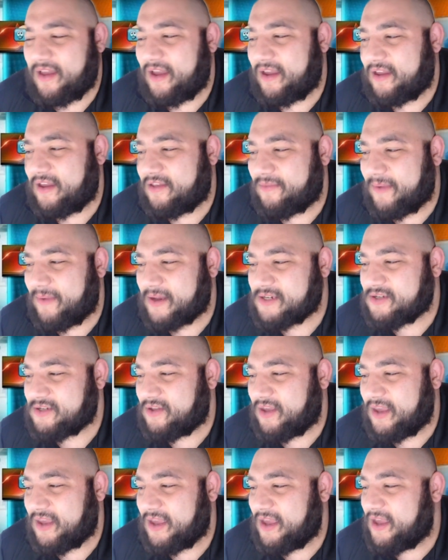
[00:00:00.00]

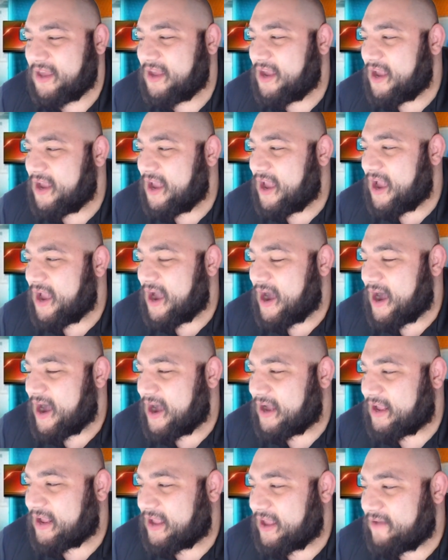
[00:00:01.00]
especially.
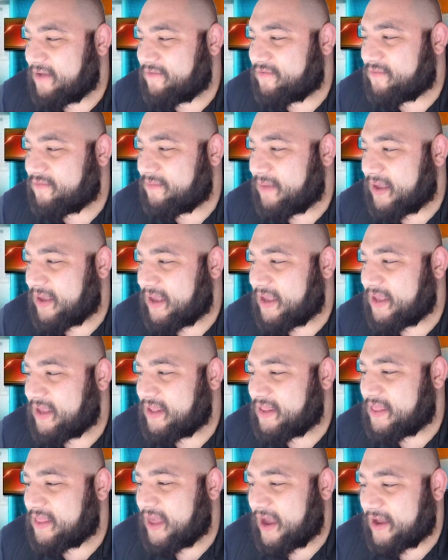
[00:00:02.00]
Give me
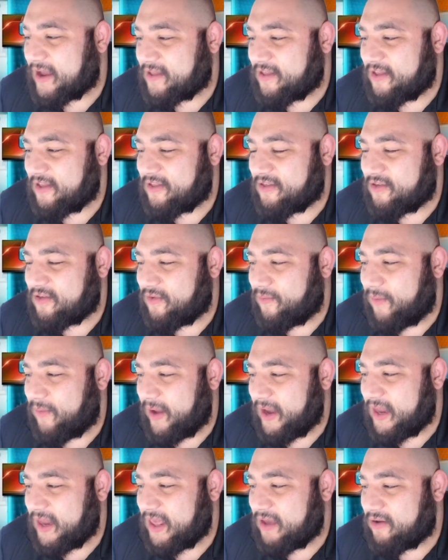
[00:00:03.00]
Texas to
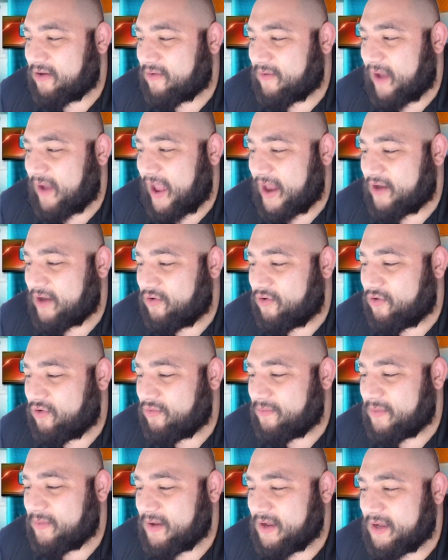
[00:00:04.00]
win here at
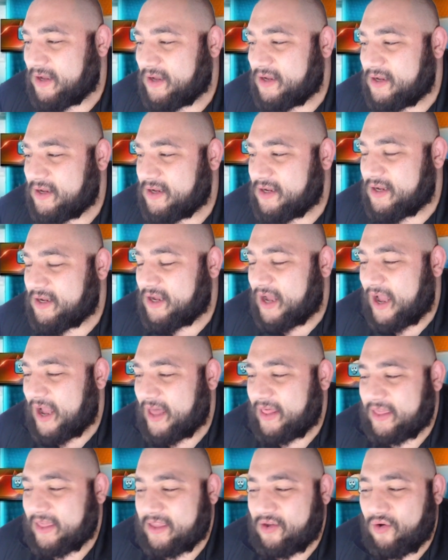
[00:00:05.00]
home. I
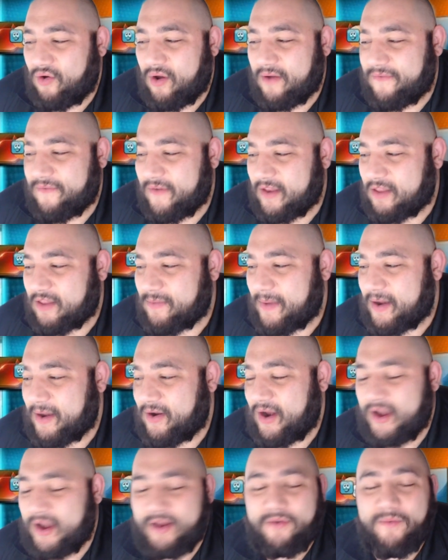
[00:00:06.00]
like their offense better.
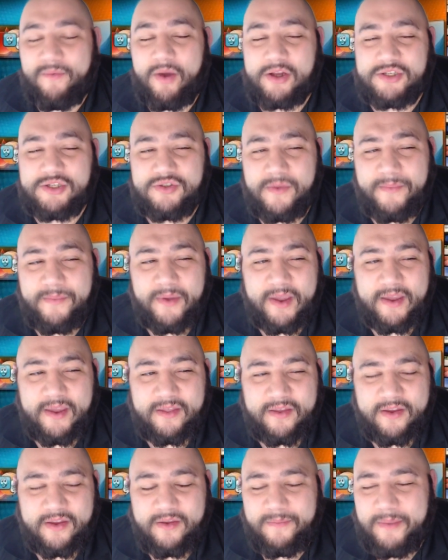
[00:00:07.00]
I know Ross Stripling is
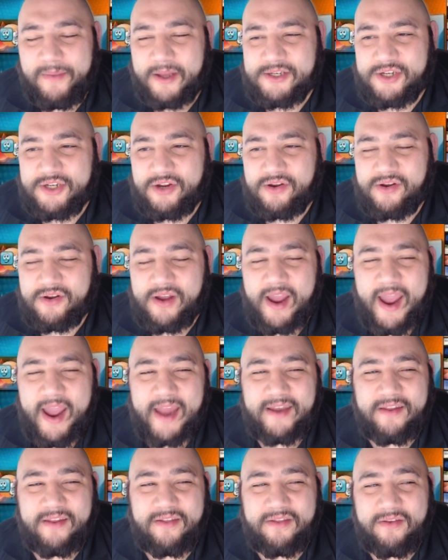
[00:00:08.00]
a good pitcher. I
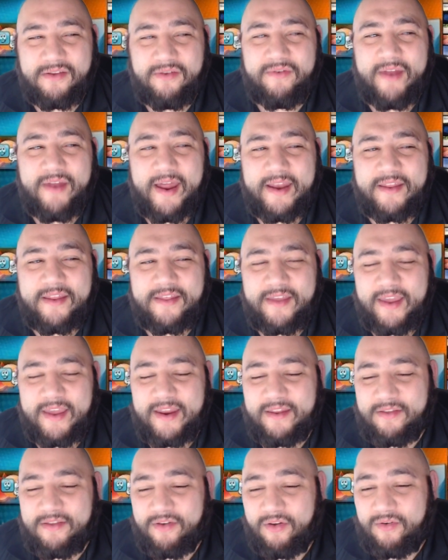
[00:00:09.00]
just do not see
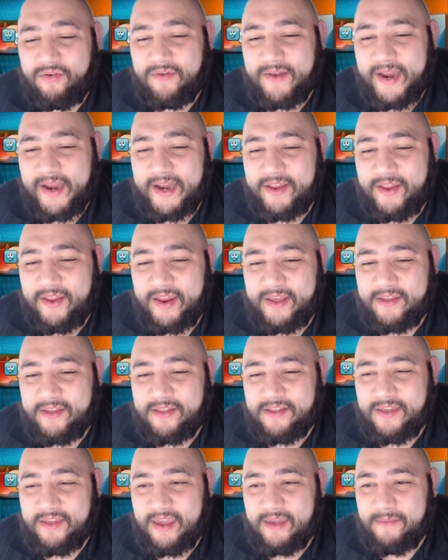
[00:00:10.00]
this Oakland
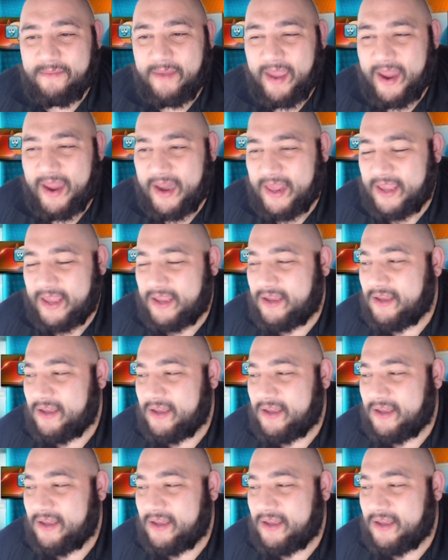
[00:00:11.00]
Athletics team hitting